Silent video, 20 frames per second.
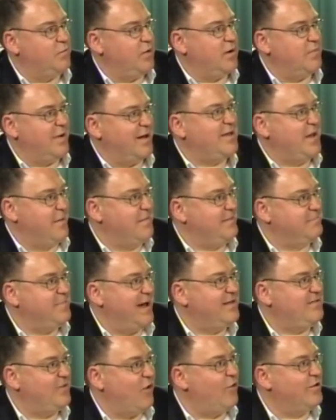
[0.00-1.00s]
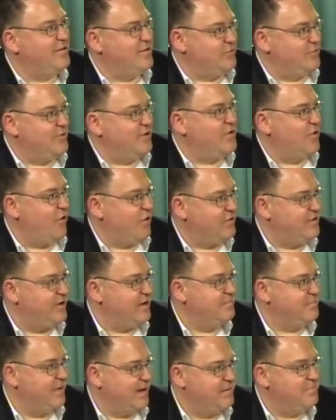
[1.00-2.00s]
where coming back to audio
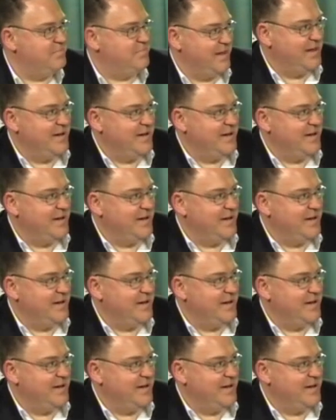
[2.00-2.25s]
recording might